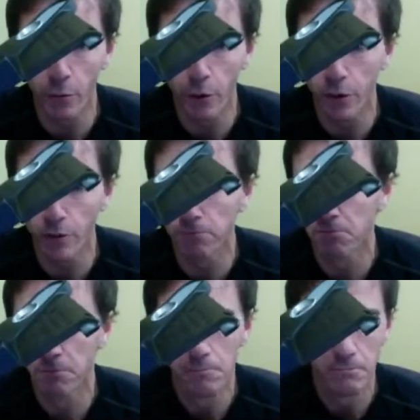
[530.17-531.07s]
will work.
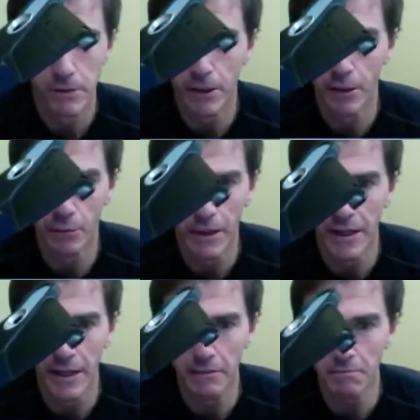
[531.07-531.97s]
You know,
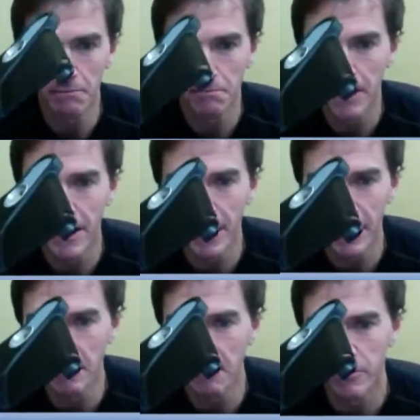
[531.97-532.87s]
any
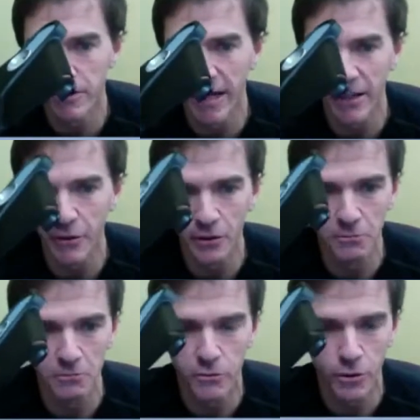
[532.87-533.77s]

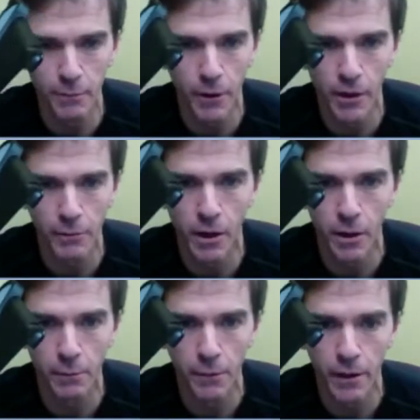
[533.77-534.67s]
standard tripod or
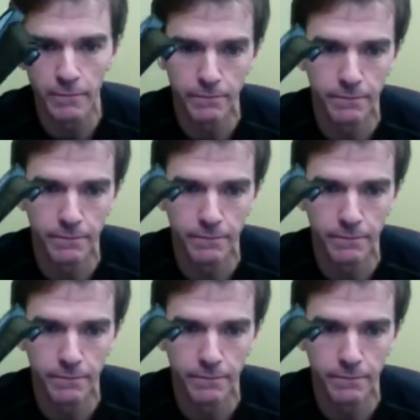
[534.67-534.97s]
monopod.